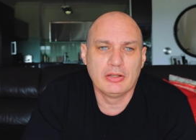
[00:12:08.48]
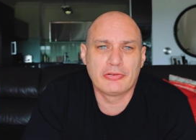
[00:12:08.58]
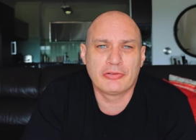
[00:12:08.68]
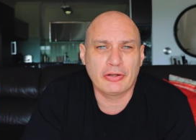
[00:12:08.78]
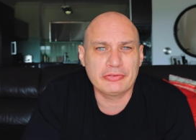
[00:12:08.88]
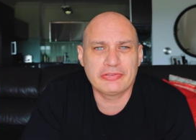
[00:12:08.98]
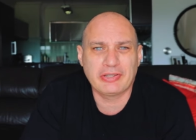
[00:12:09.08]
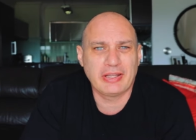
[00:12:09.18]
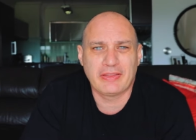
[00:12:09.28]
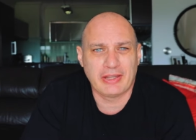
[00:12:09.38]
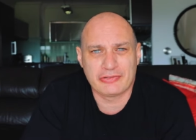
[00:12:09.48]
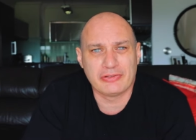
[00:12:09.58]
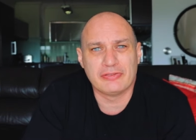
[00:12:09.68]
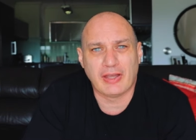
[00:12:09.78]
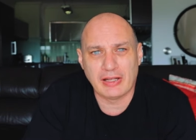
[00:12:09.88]
It's not to say there
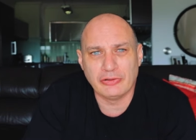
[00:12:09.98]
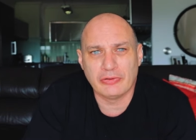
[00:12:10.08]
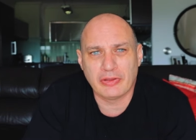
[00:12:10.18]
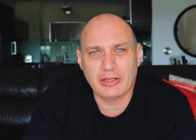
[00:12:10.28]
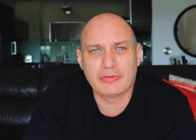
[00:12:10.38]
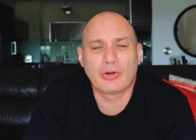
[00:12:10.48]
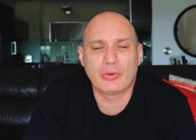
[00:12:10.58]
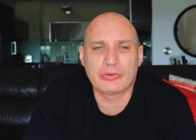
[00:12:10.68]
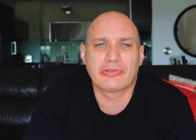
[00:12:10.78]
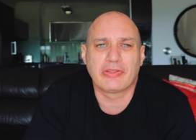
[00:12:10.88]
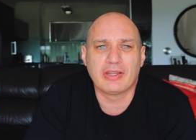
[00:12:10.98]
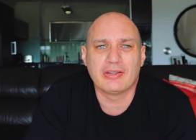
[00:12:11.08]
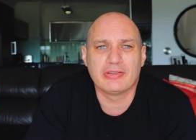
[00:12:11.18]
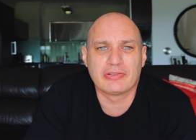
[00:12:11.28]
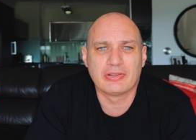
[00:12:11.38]
isn't value there, of course there
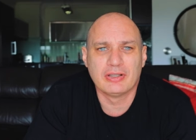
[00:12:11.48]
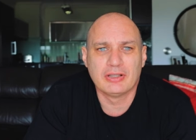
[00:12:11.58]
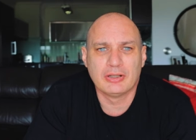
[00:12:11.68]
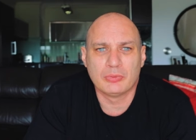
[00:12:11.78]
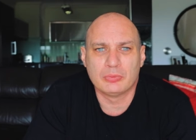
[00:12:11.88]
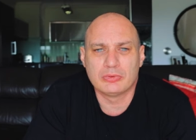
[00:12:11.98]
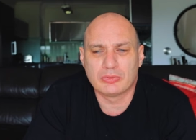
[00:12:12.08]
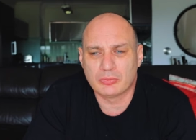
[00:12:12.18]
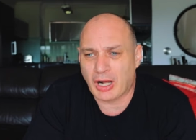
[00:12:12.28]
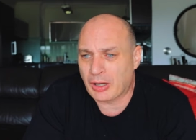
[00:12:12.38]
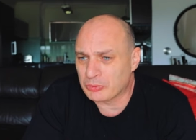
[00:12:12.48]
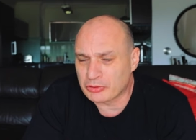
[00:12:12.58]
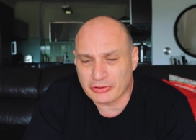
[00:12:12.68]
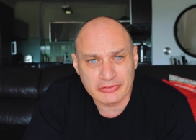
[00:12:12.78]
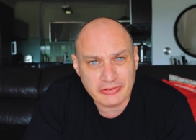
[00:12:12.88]
is. I will
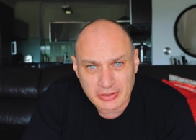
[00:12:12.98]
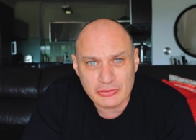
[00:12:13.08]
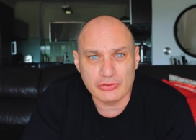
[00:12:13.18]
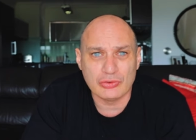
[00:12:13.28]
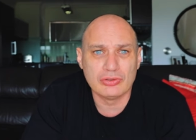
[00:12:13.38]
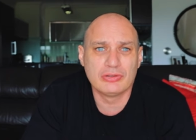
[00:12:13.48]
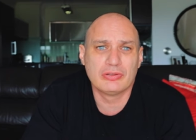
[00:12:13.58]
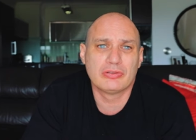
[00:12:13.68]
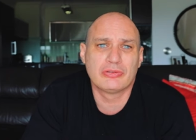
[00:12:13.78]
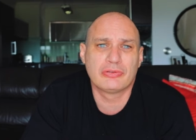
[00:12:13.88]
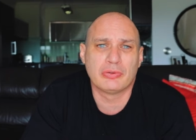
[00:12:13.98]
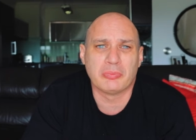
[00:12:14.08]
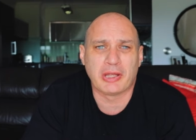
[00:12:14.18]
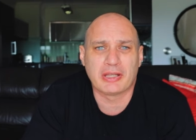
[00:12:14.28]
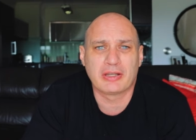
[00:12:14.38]
continue to
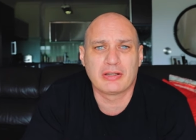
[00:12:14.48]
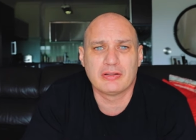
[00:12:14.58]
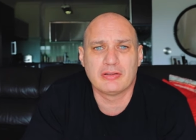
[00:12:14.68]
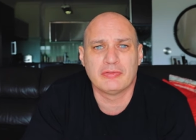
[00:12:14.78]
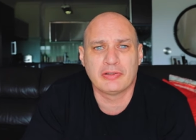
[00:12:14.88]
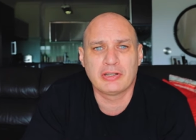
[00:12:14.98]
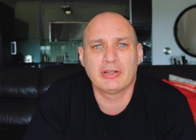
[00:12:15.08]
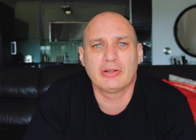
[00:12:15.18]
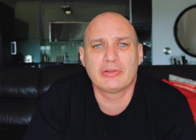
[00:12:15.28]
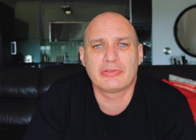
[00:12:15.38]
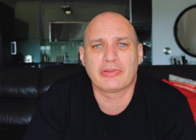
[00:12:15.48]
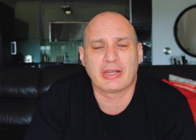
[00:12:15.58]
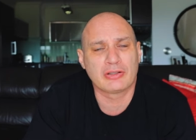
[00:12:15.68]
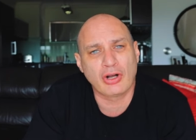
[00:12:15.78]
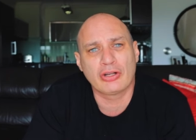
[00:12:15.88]
make videos
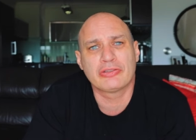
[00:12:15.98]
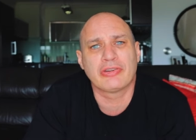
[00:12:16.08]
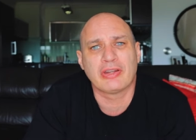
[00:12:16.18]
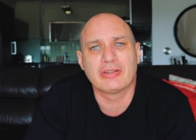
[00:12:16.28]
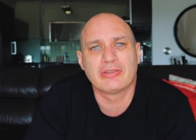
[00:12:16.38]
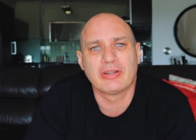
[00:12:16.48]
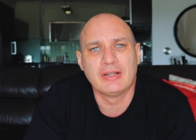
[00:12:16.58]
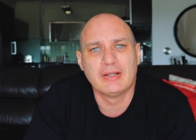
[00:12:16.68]
and content.